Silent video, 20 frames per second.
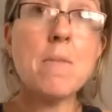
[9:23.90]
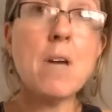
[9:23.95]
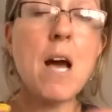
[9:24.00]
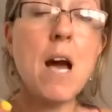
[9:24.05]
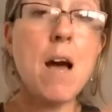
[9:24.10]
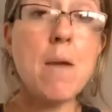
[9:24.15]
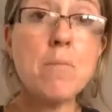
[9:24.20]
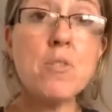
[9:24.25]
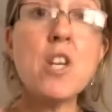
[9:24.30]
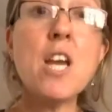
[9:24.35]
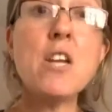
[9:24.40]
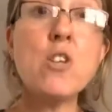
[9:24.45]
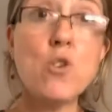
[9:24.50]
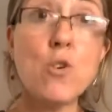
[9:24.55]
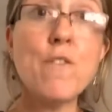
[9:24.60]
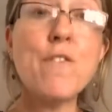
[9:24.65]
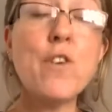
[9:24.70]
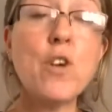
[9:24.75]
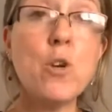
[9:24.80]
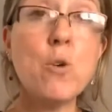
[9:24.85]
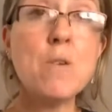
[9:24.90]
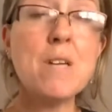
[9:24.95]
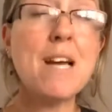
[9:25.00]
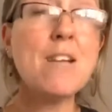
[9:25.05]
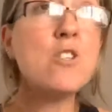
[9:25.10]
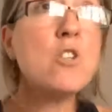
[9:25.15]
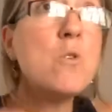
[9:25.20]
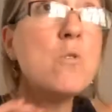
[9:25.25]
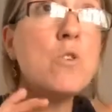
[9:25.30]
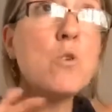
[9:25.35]
change your food and
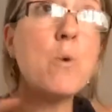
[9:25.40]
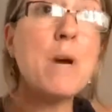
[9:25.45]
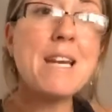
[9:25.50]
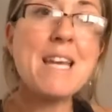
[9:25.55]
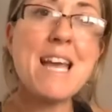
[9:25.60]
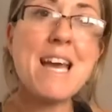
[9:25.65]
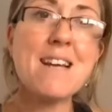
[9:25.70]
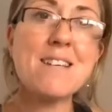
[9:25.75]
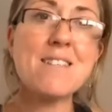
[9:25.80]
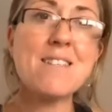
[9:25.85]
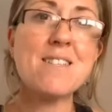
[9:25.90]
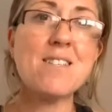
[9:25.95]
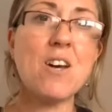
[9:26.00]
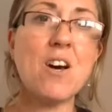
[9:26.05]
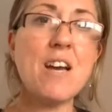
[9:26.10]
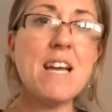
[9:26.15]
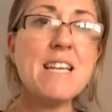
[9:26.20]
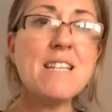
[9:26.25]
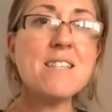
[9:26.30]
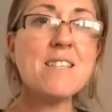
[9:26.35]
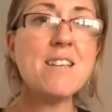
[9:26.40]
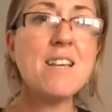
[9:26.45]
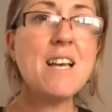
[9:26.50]
don't do any exercise,